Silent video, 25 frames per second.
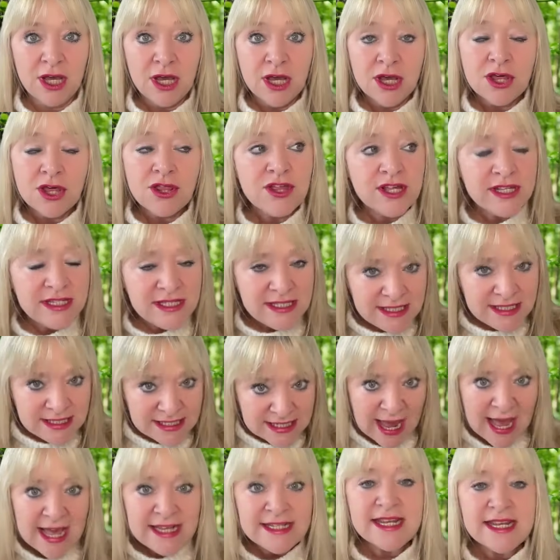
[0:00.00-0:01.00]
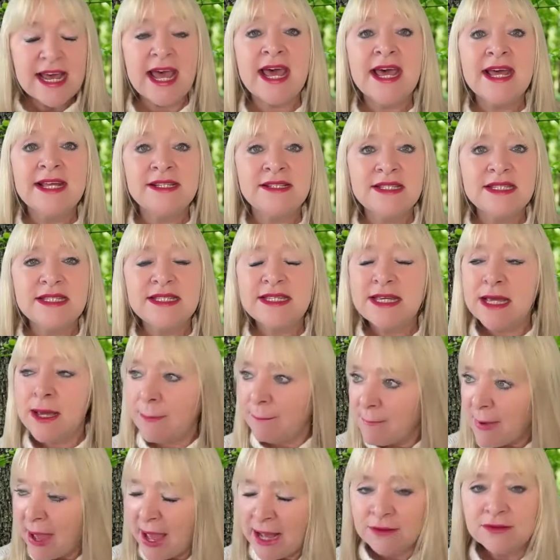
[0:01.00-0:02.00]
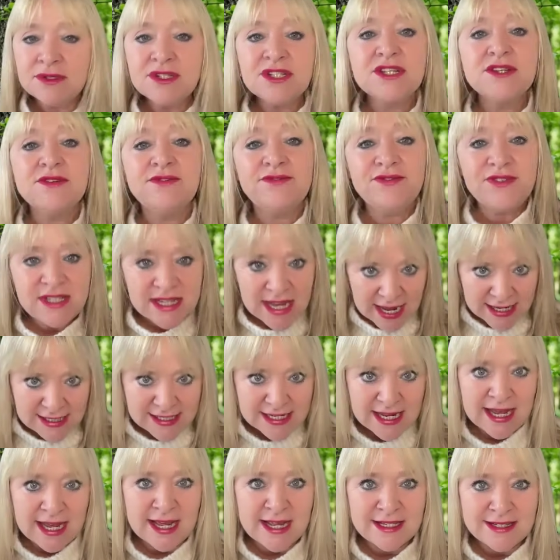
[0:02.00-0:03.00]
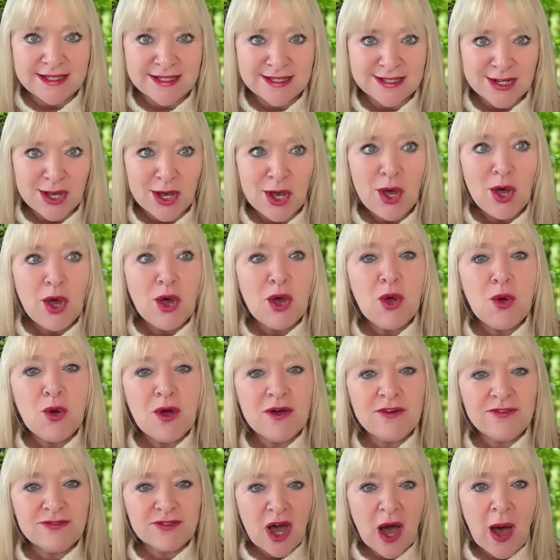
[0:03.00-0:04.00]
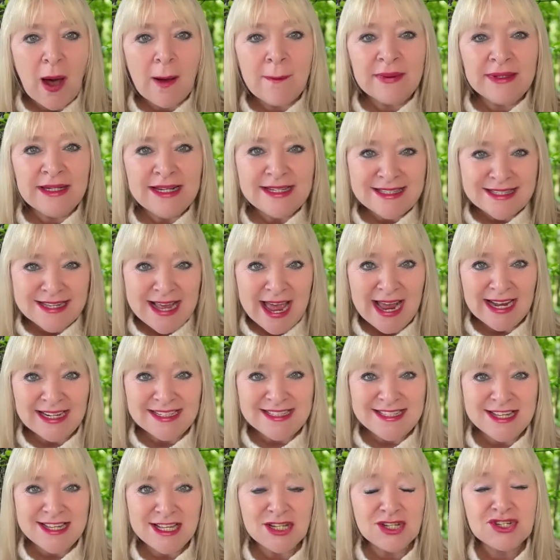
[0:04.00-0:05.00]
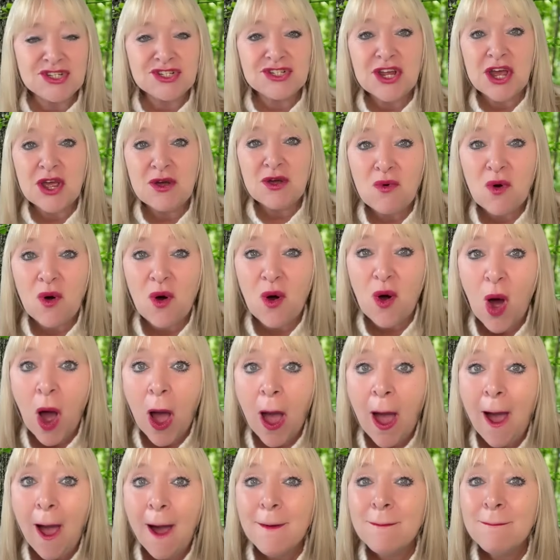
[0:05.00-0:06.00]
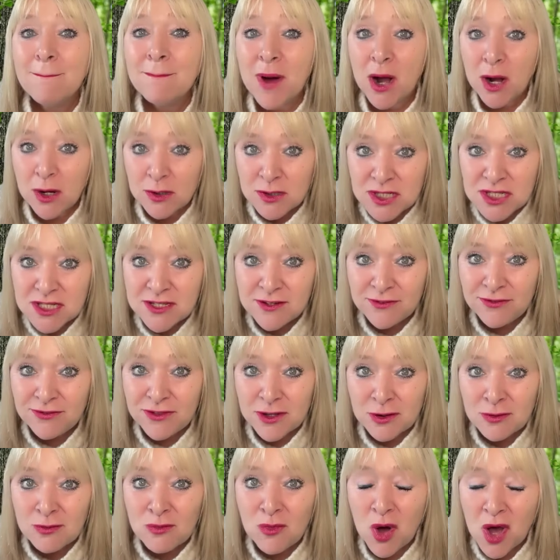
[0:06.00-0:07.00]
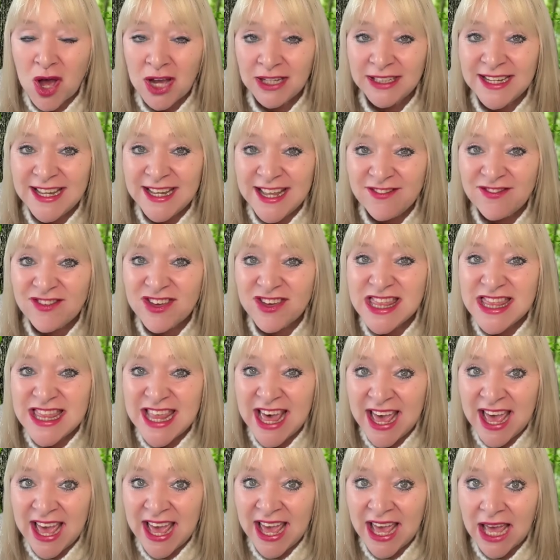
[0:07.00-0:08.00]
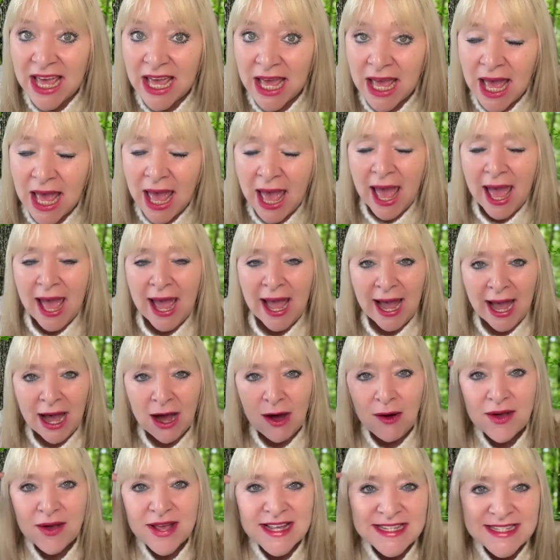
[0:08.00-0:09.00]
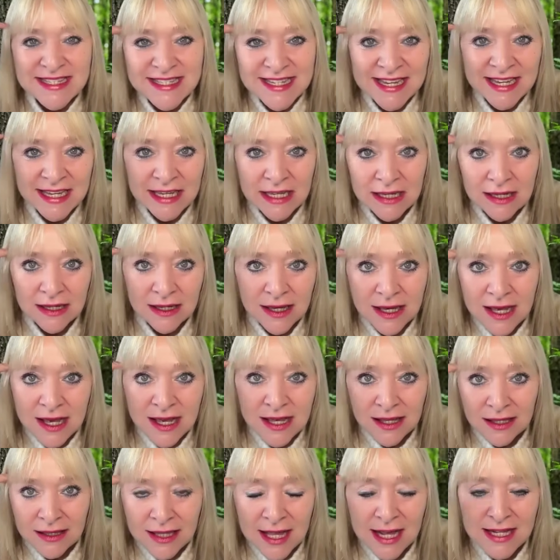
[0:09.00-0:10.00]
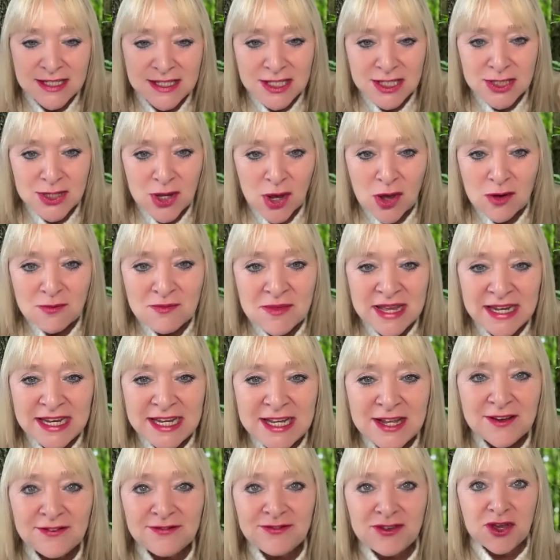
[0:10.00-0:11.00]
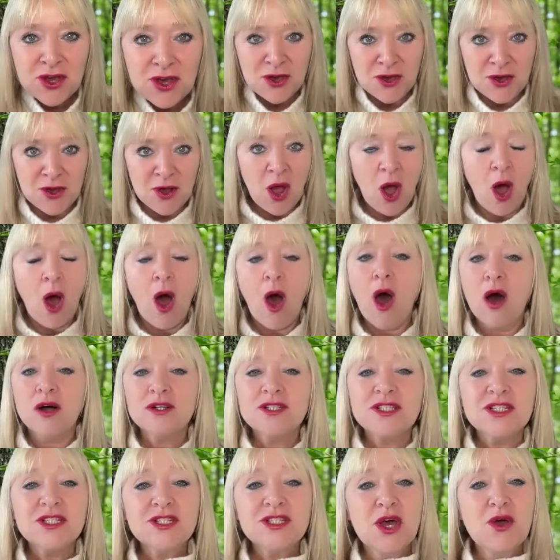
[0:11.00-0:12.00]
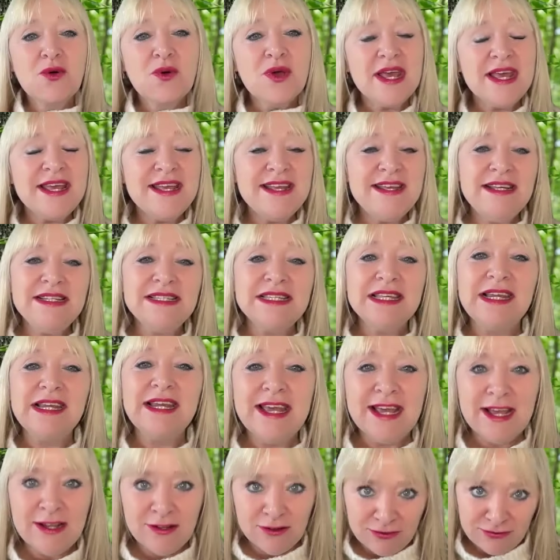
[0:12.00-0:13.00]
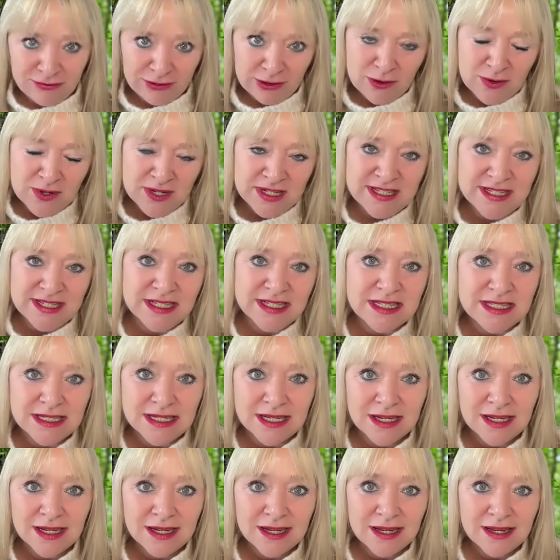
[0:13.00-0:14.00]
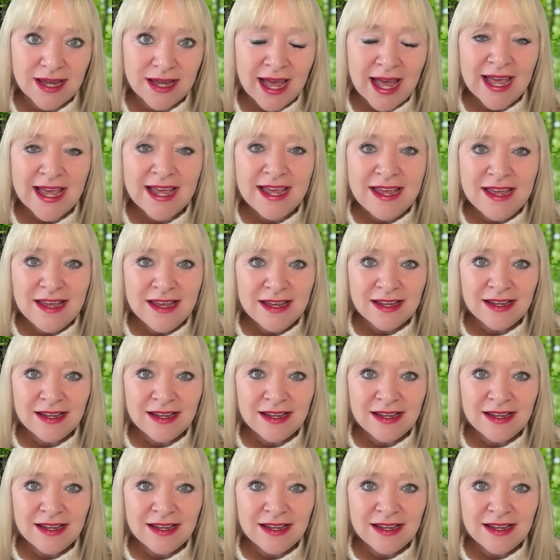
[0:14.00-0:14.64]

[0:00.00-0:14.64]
the deadheads, the amount of deadheads who have come and attacked it. And do you know what? Most of them weren't even there. How is it that so many of you are so easily influenced? Eh?